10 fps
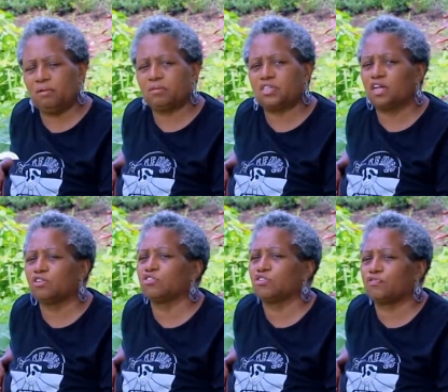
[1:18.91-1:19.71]

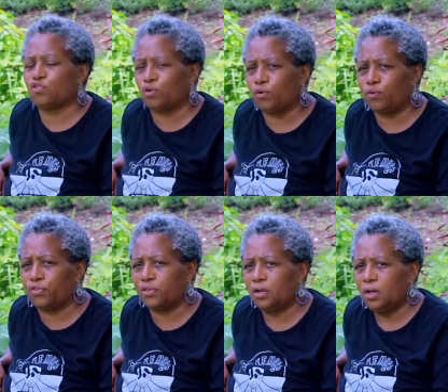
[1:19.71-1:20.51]
tellers of truth,
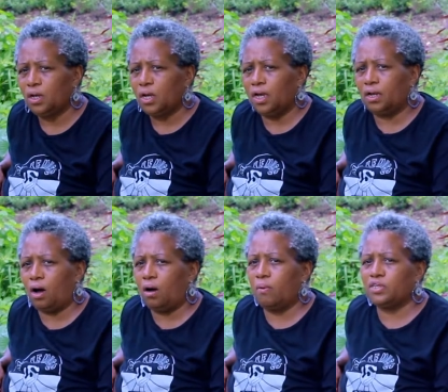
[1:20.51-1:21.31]
and
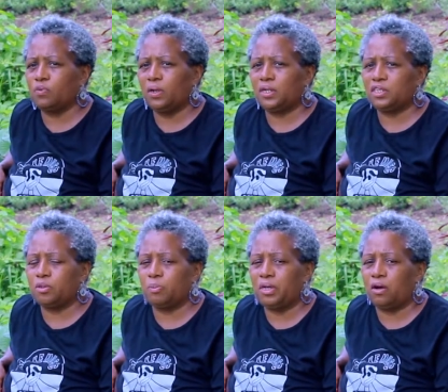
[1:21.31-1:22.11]
always willing to
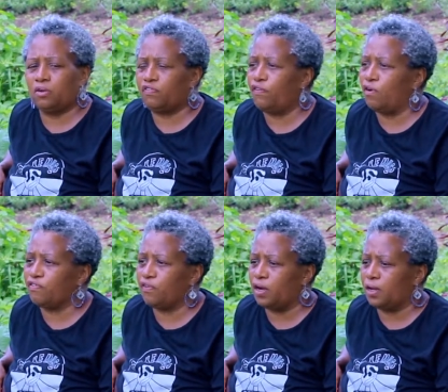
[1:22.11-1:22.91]
be on the
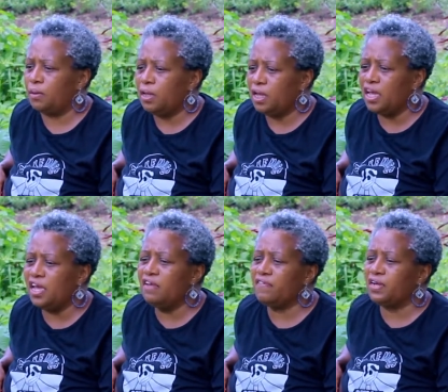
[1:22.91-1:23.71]
forefront,
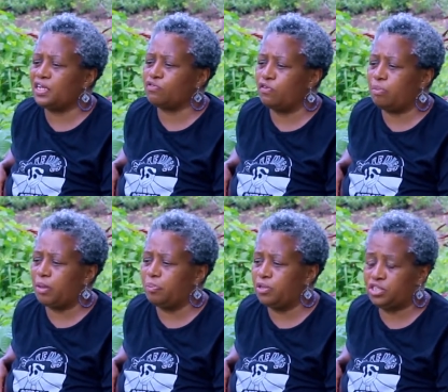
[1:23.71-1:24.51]
even as we've
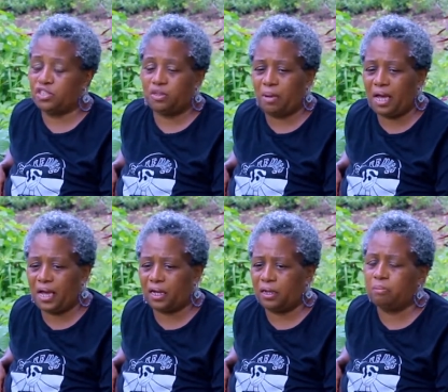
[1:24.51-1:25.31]
been pushed to the
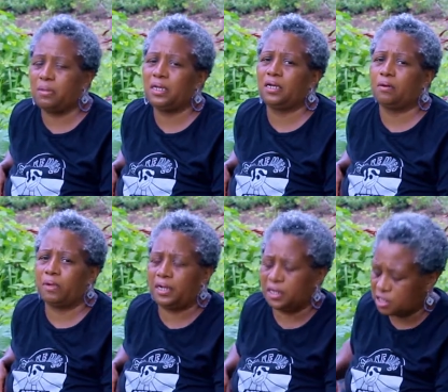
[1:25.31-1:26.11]
back in many
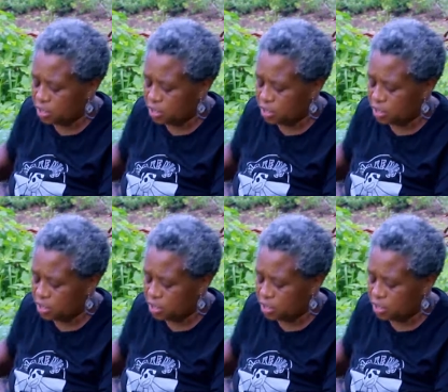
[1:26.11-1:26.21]
arenas.